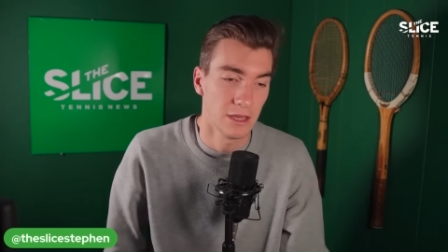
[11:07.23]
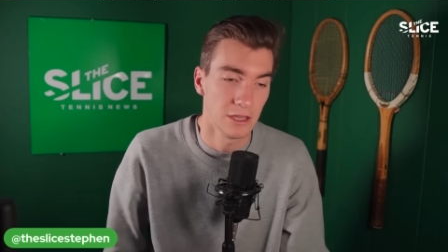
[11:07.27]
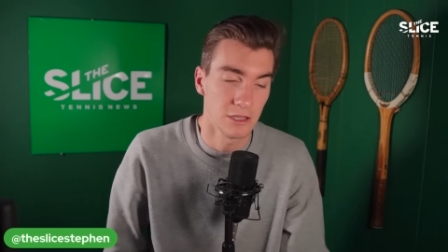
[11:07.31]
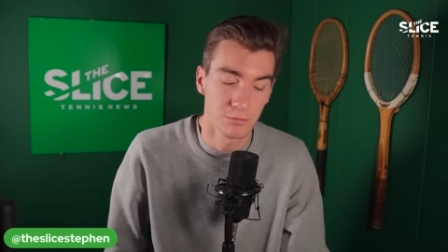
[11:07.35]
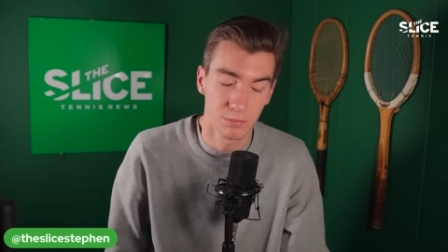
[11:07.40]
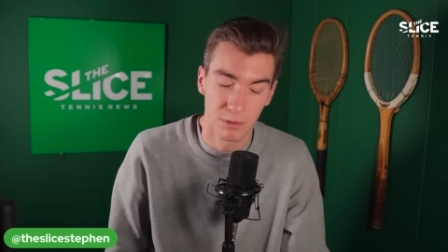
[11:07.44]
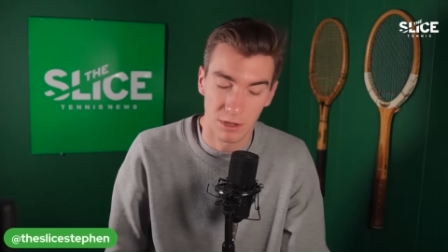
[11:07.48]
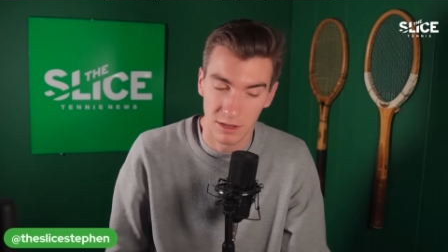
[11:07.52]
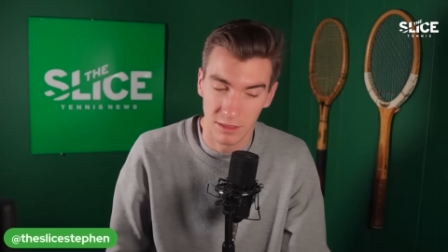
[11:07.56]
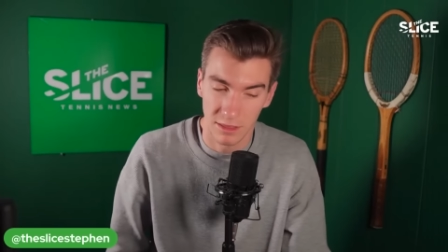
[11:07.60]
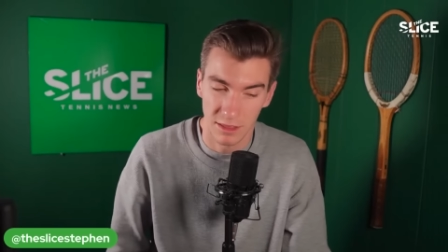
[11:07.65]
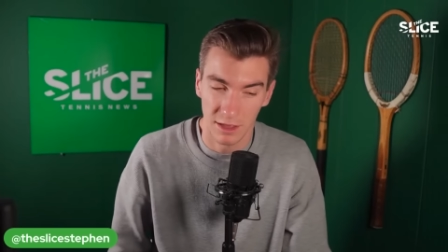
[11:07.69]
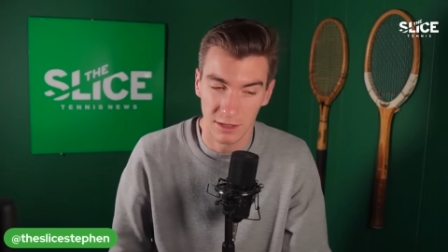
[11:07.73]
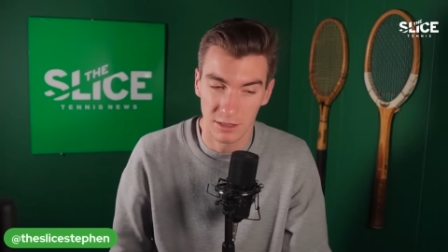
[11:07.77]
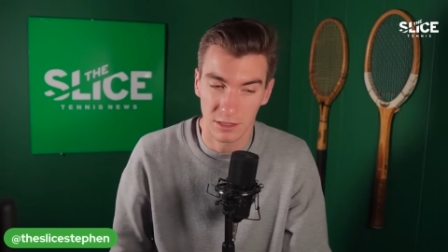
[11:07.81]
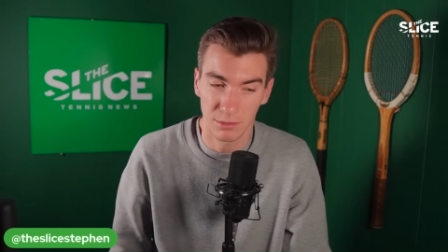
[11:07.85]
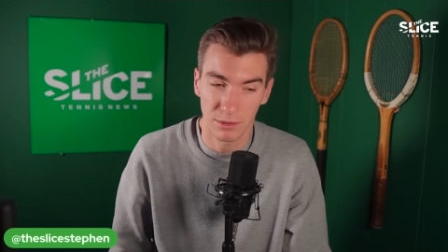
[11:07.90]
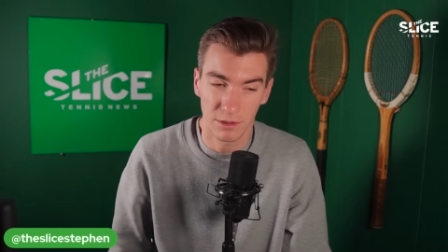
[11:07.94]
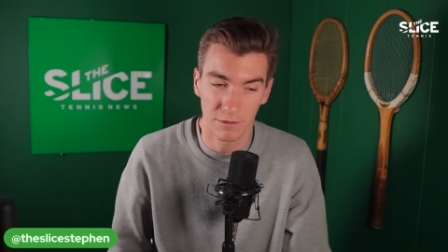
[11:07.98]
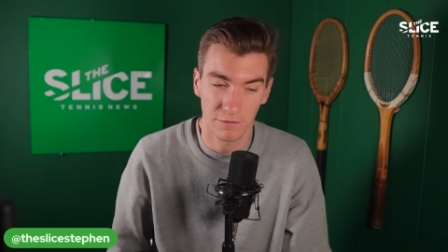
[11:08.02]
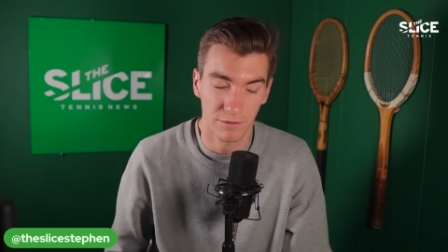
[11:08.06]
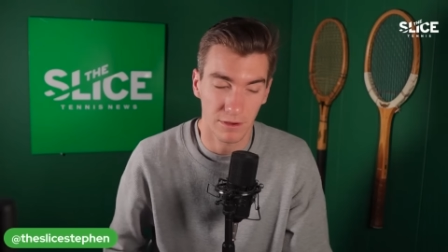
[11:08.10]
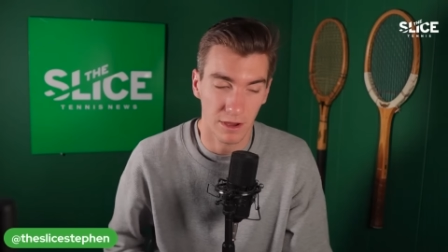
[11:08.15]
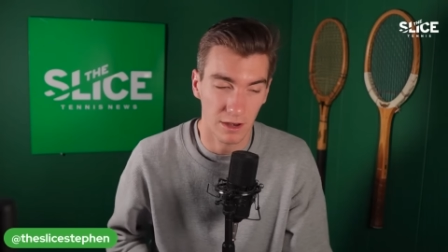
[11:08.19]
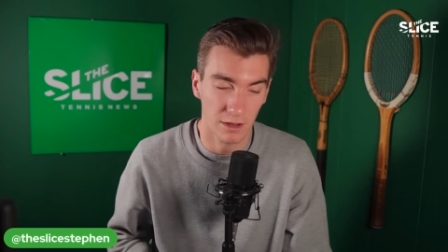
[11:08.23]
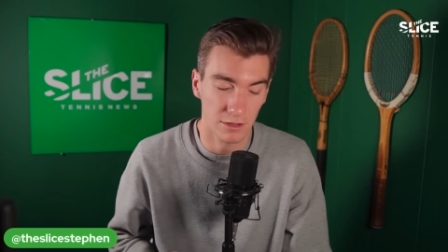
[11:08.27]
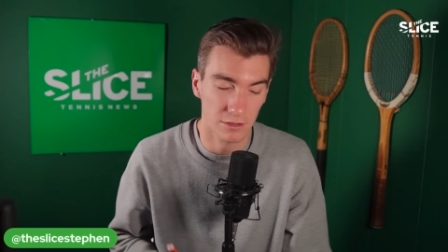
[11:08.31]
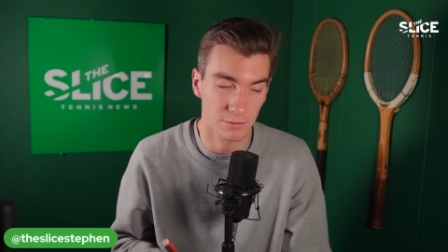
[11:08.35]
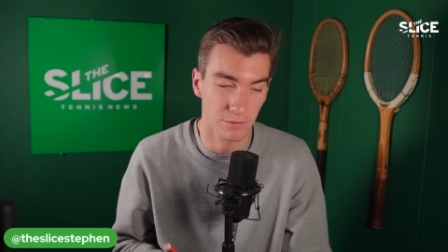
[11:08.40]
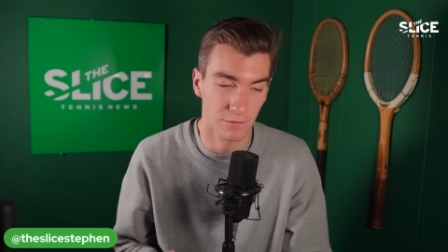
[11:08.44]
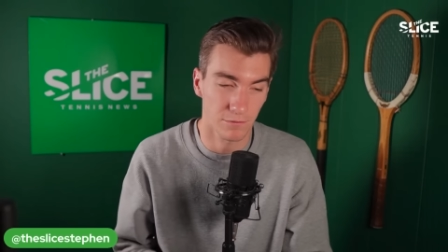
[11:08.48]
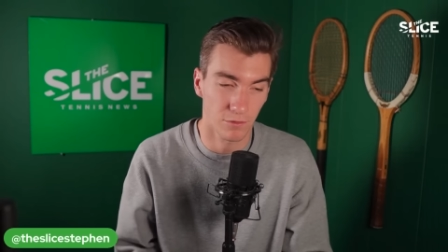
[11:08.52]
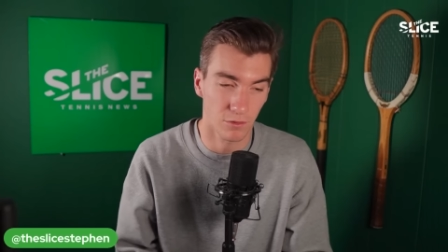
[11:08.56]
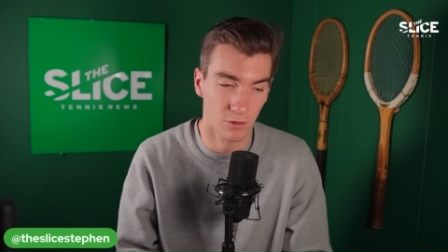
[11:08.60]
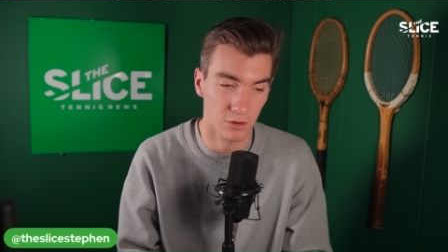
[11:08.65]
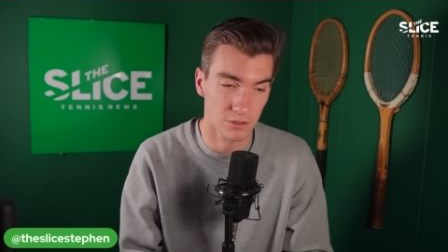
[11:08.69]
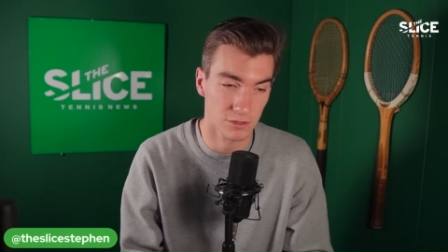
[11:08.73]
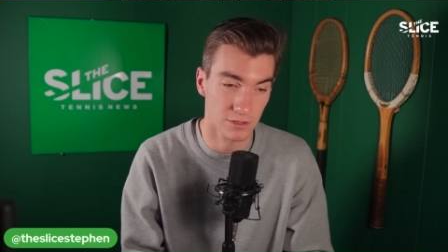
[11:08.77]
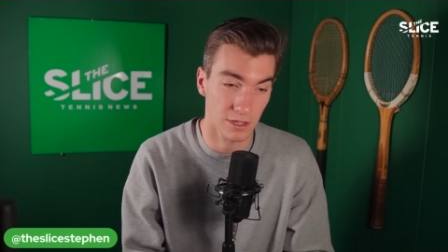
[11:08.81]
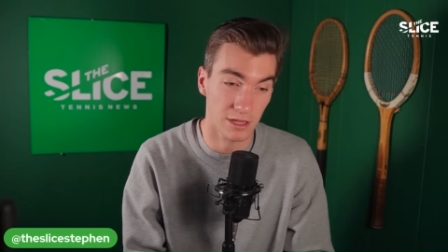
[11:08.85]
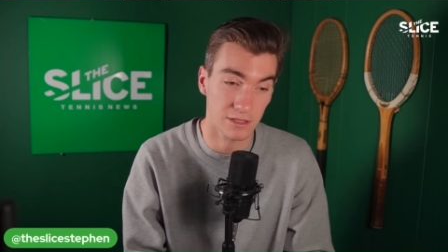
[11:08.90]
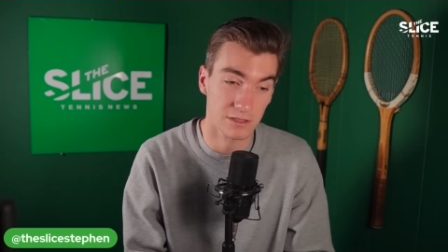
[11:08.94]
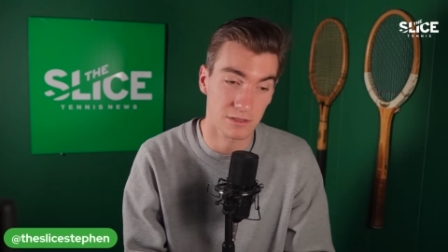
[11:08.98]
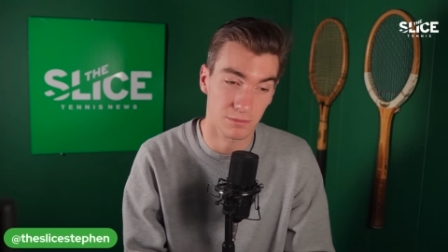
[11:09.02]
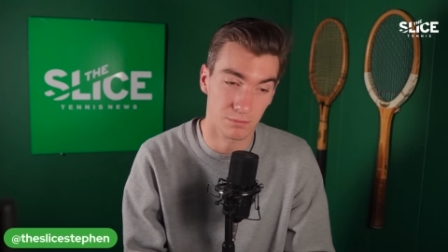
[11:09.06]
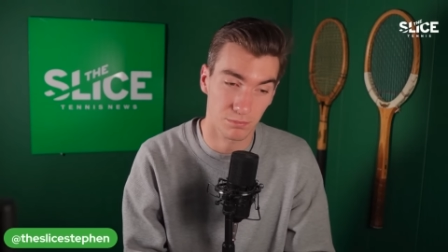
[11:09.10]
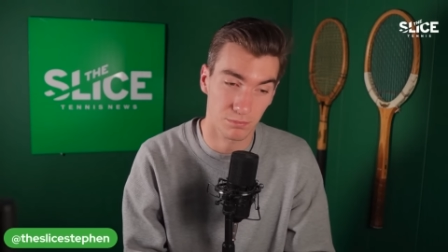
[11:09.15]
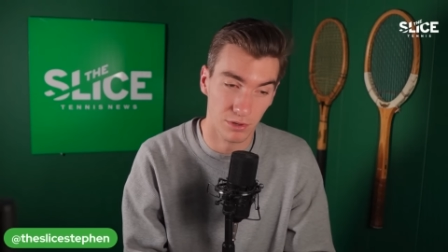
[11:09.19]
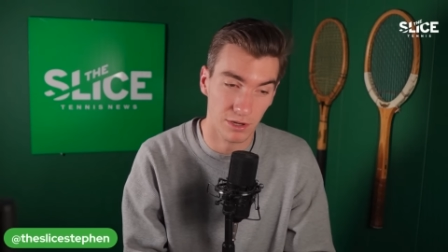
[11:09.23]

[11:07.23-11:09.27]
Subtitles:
He's been in the ATP finals before. So that's a